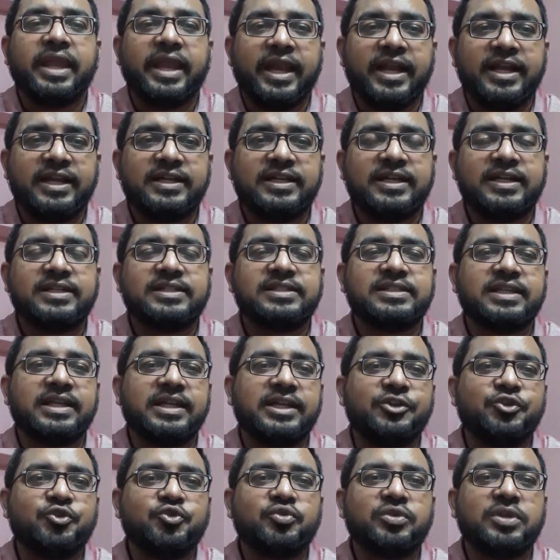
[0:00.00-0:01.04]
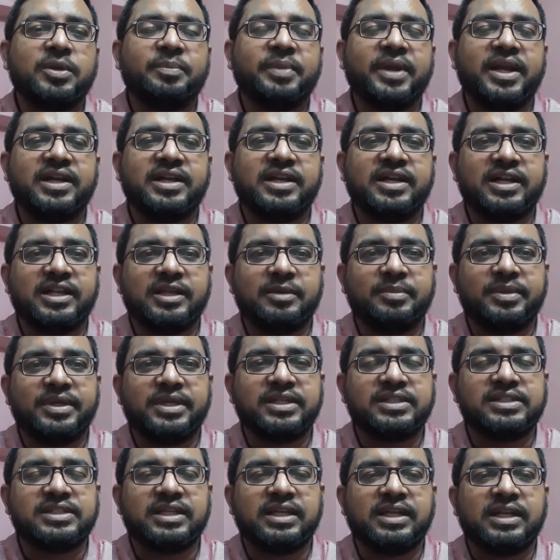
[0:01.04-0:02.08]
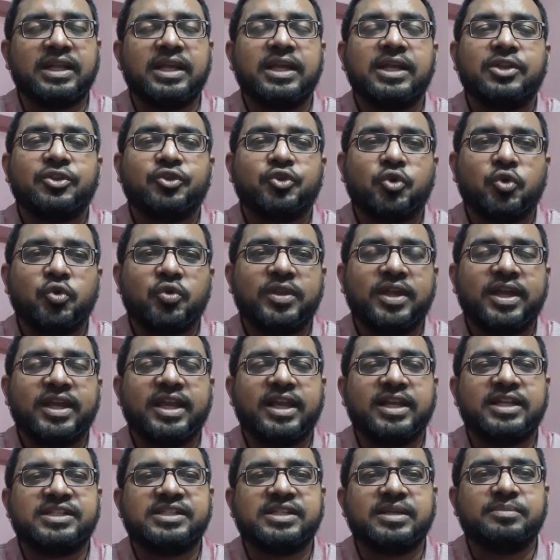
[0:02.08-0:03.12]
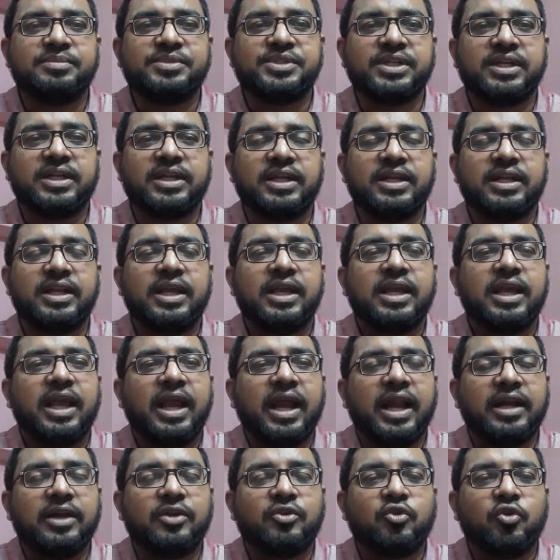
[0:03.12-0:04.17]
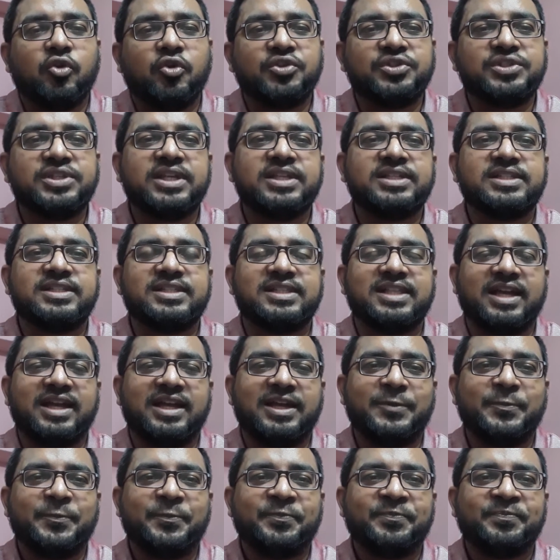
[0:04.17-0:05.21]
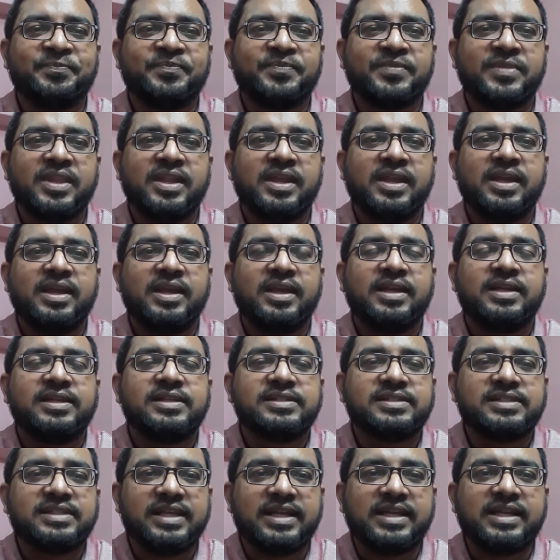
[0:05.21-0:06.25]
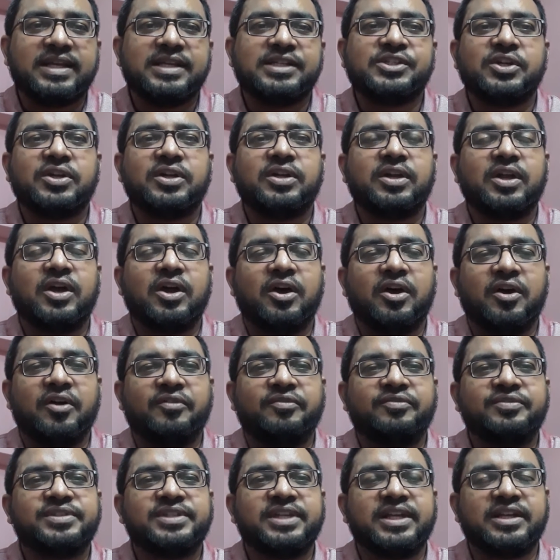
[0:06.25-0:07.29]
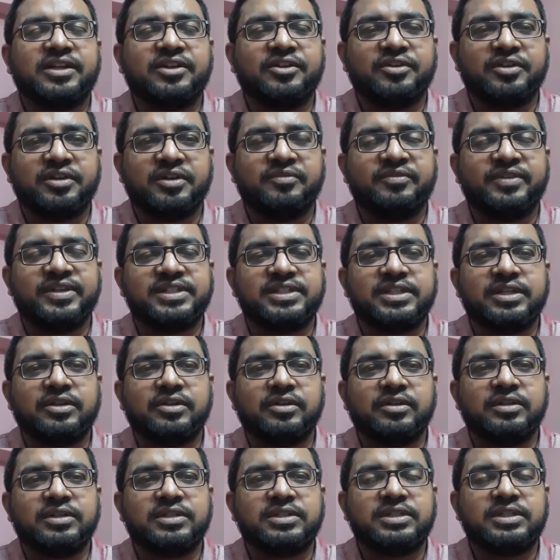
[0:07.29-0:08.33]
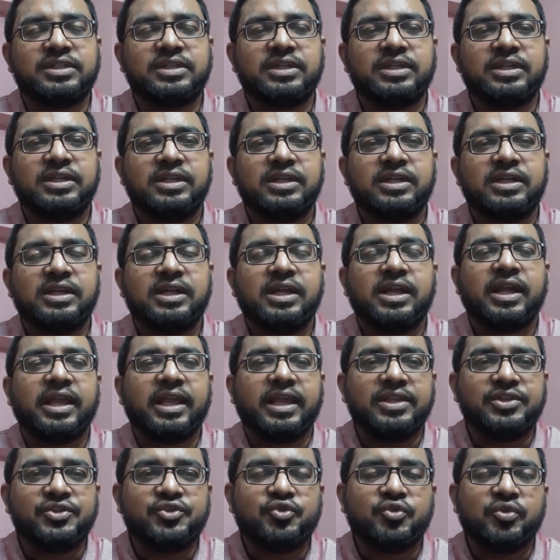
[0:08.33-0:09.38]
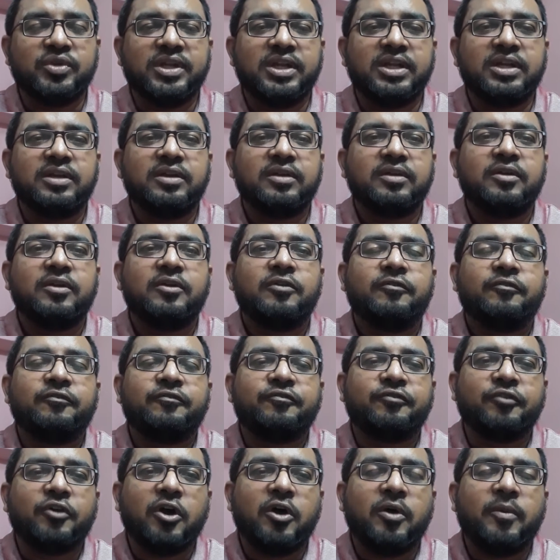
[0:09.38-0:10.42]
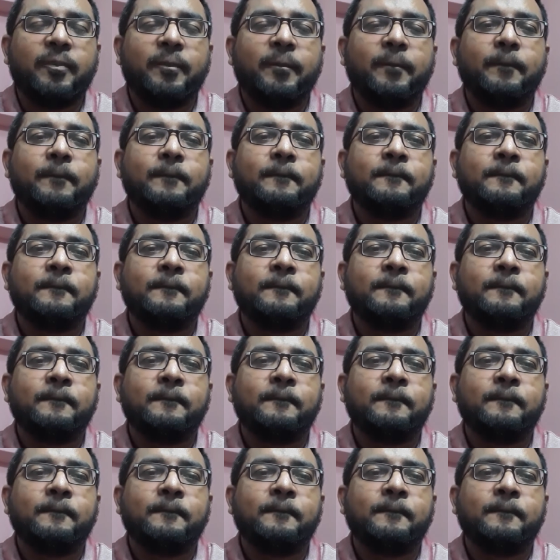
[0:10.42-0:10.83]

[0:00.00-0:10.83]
enters into the pancreatic beta cell through the calcium channel and causes the secretion of secretory vesicles insulin from